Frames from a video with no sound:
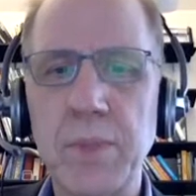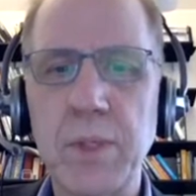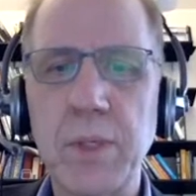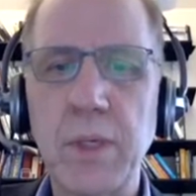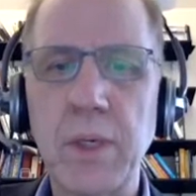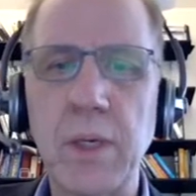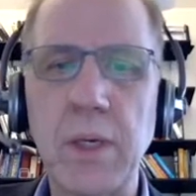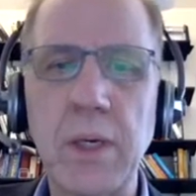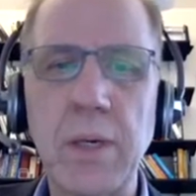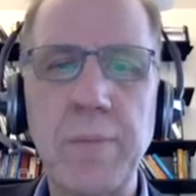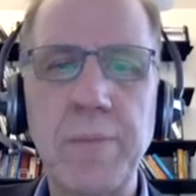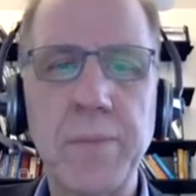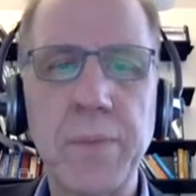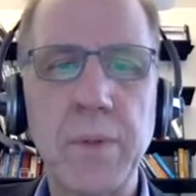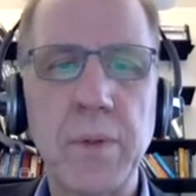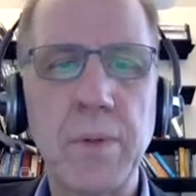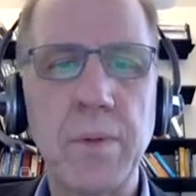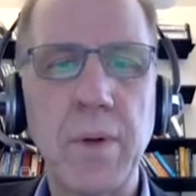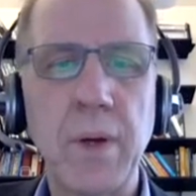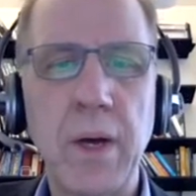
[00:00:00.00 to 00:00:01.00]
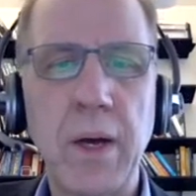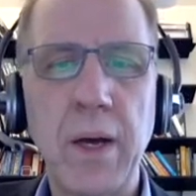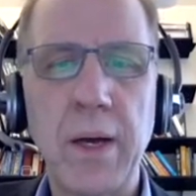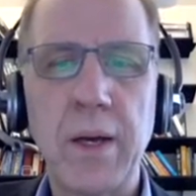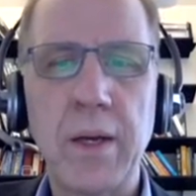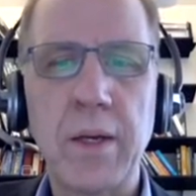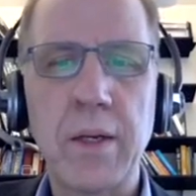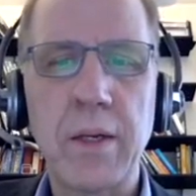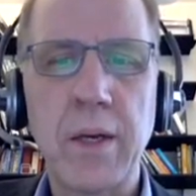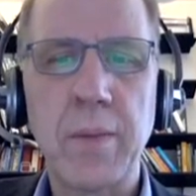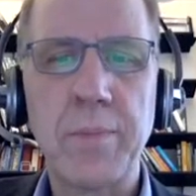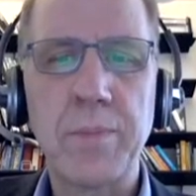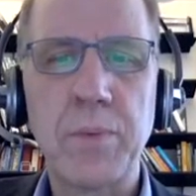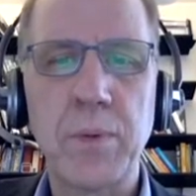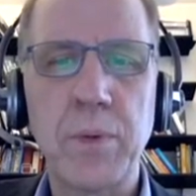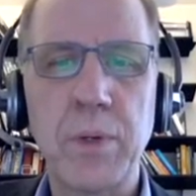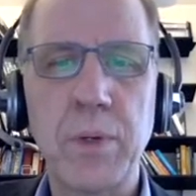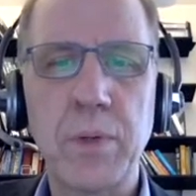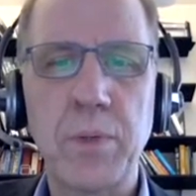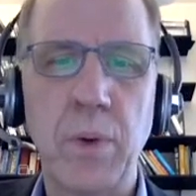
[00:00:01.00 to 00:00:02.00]
t, I end up
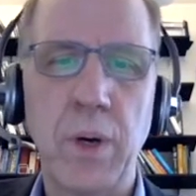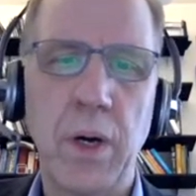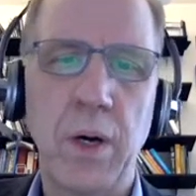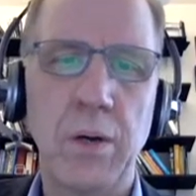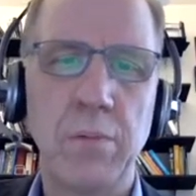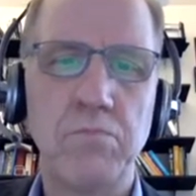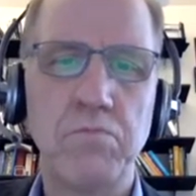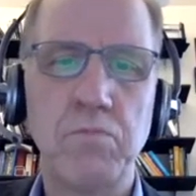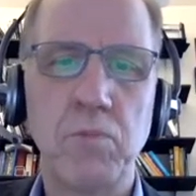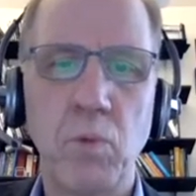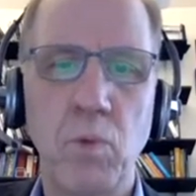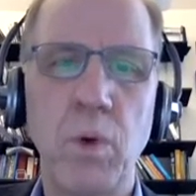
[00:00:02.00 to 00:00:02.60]
with, well,